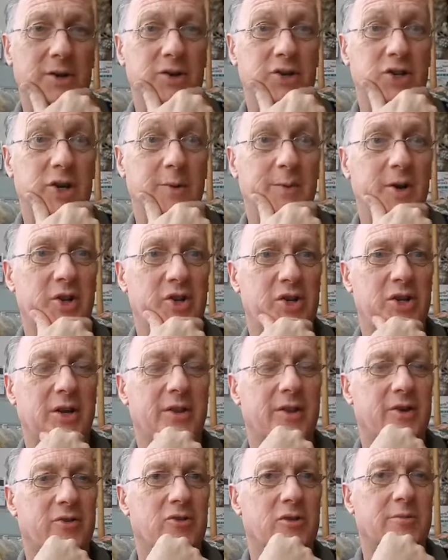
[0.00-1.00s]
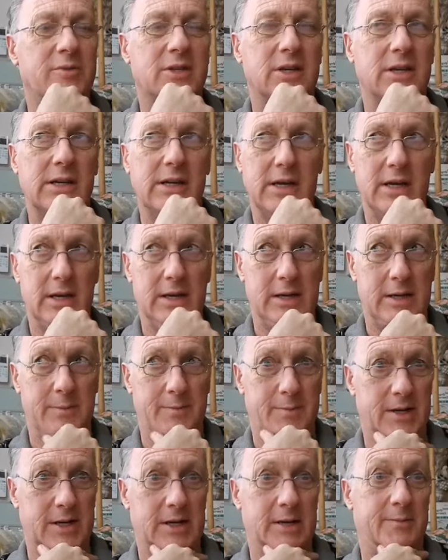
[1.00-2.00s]
too much in other groups.
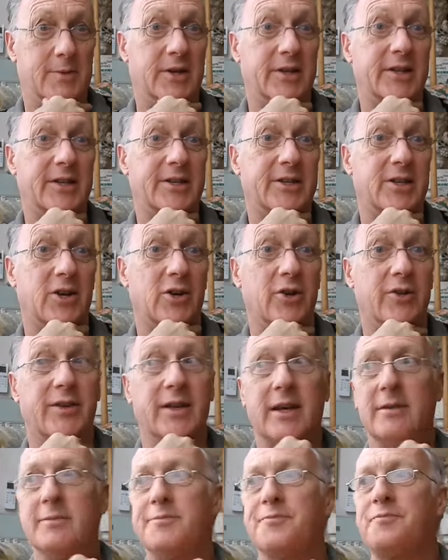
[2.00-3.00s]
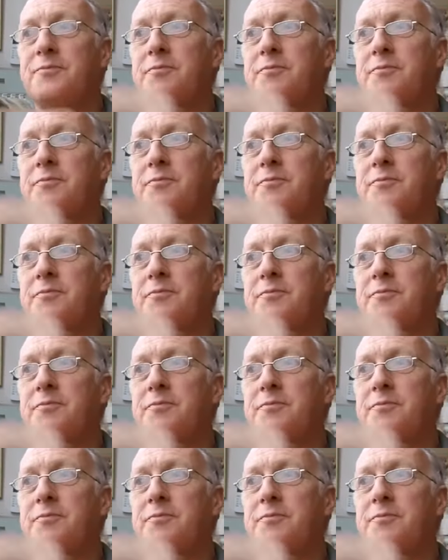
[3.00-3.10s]
But I need to learn that.